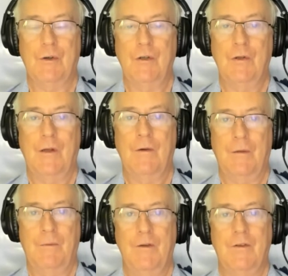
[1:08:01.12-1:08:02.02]
and, you, and,
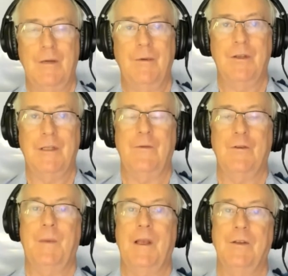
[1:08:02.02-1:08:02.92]
and, and see where this stuff
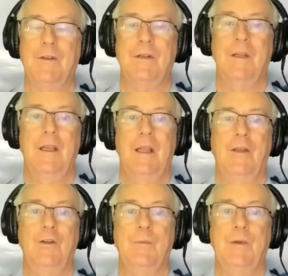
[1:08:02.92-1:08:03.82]
is based,
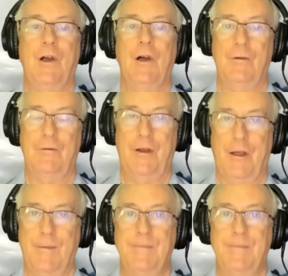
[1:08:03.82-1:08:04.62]
and you'll be horrified.